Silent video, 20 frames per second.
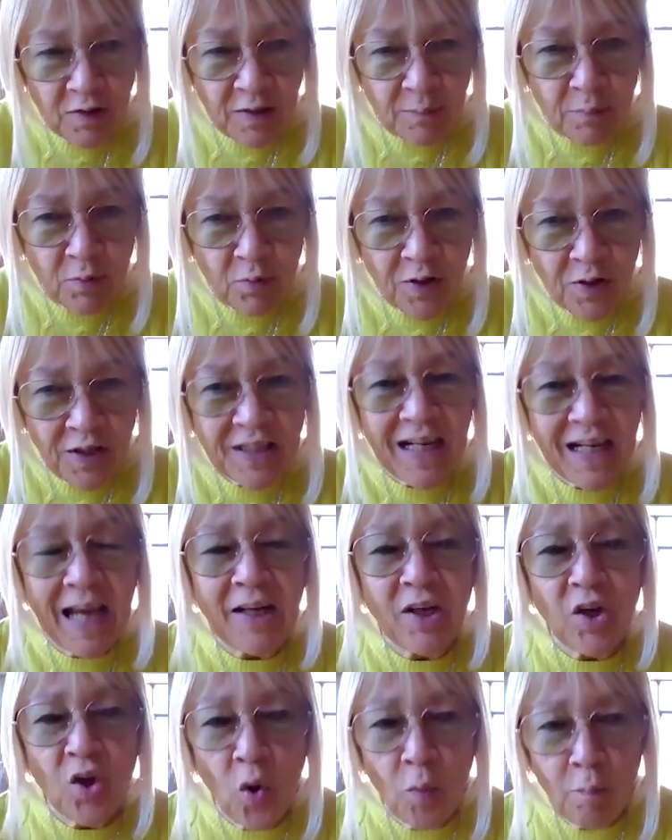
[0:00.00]

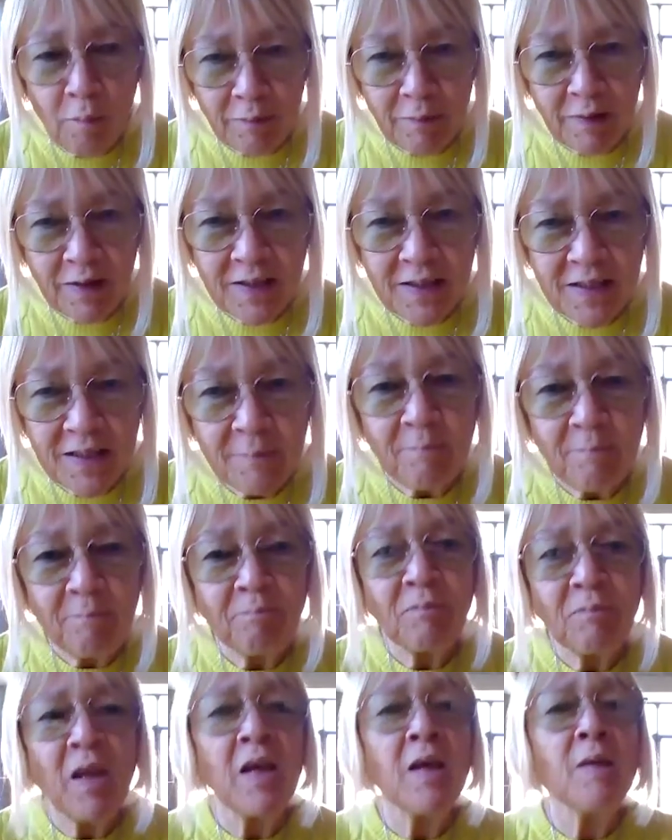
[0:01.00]
counterpoint and complement.
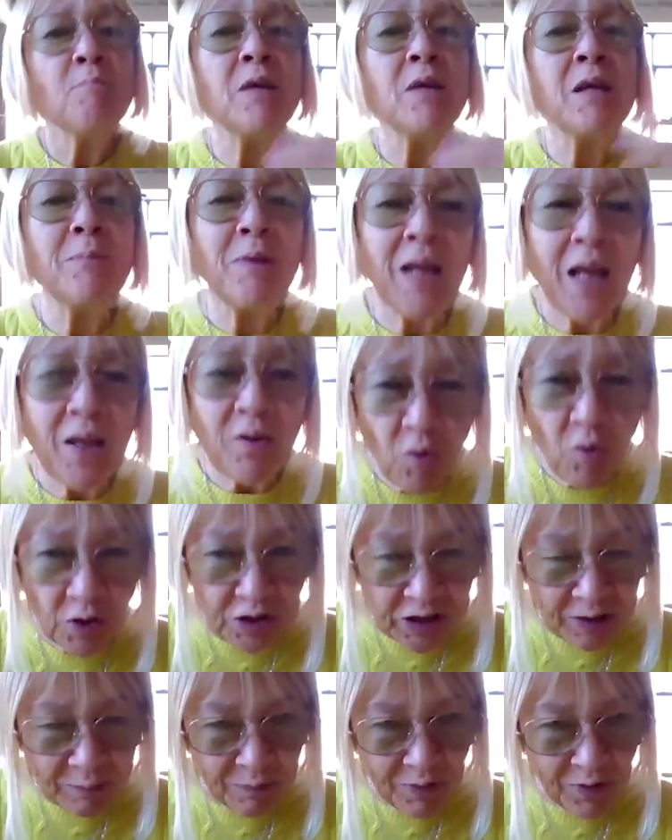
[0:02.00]
People like
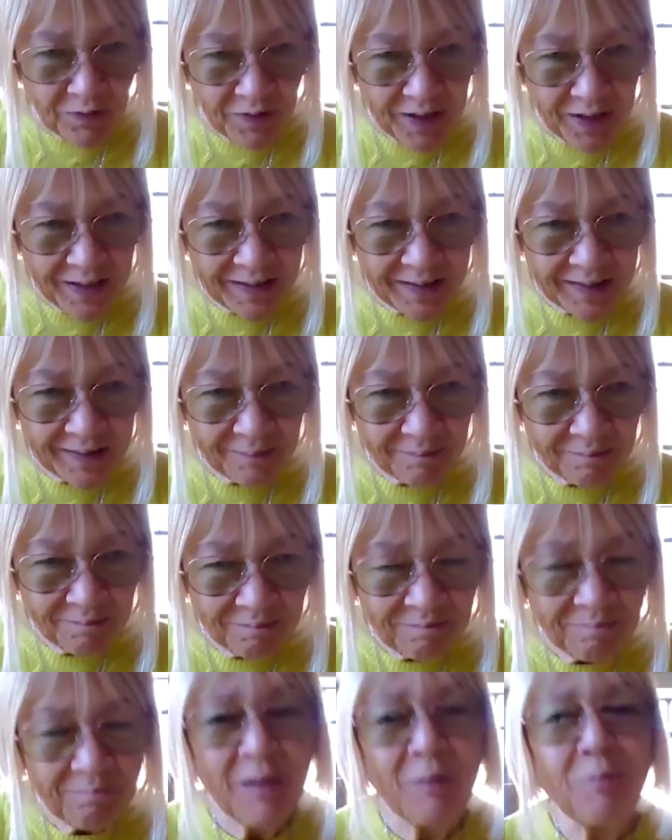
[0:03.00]
watching movies.
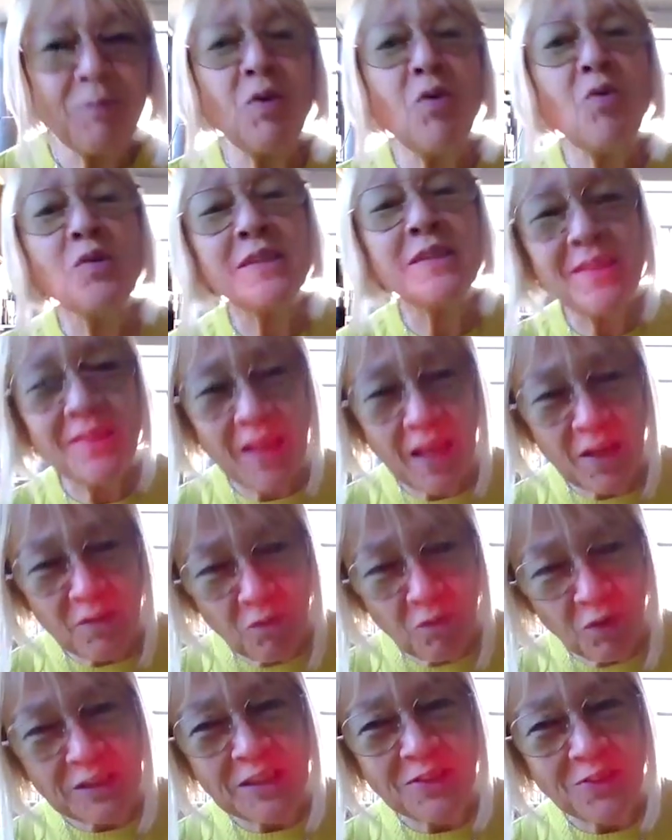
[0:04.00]
People also
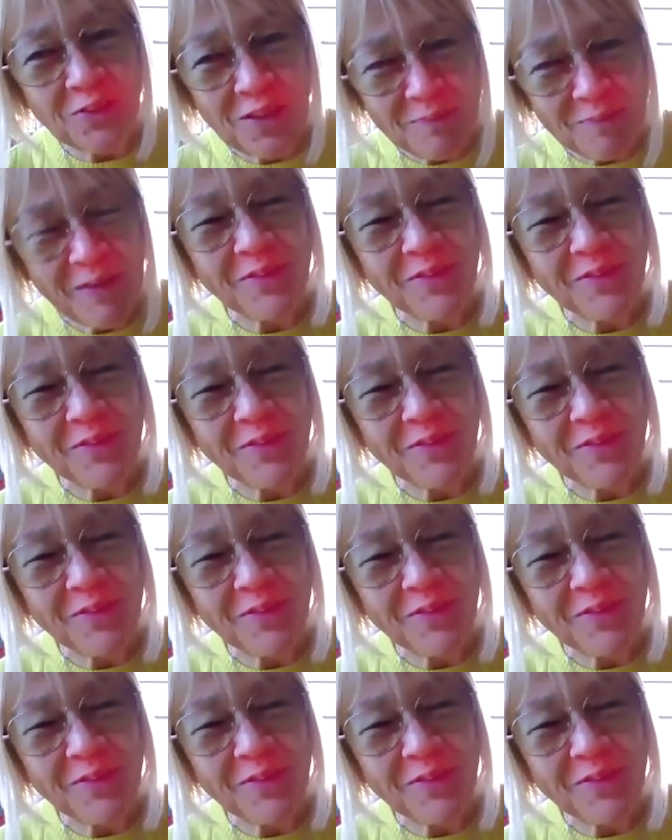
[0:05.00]
like watching